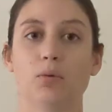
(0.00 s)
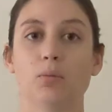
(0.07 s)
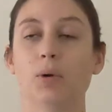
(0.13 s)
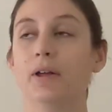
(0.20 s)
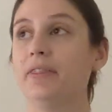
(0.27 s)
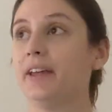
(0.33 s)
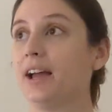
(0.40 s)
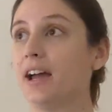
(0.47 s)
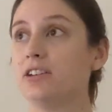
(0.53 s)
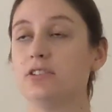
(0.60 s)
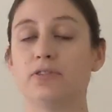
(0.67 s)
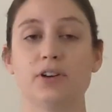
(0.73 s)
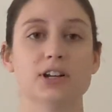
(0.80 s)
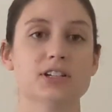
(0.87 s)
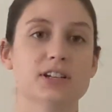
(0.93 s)
One thing I do
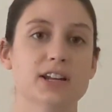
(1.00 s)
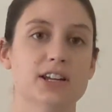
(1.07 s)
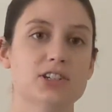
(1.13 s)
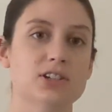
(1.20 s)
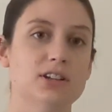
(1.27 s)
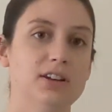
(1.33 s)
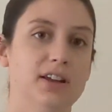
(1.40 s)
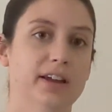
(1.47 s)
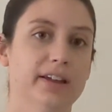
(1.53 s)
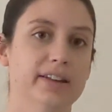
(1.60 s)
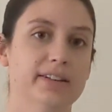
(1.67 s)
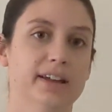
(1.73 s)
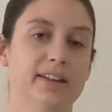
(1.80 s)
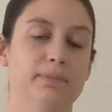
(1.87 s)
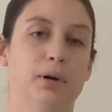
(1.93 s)
for intonation is,
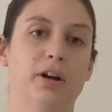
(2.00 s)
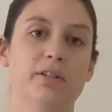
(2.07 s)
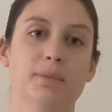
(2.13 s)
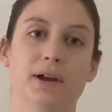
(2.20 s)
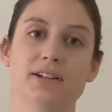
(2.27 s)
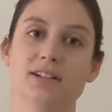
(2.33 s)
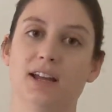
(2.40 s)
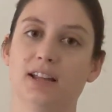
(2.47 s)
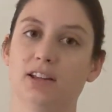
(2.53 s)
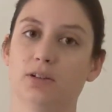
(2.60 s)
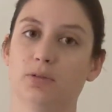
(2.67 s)
as part of my daily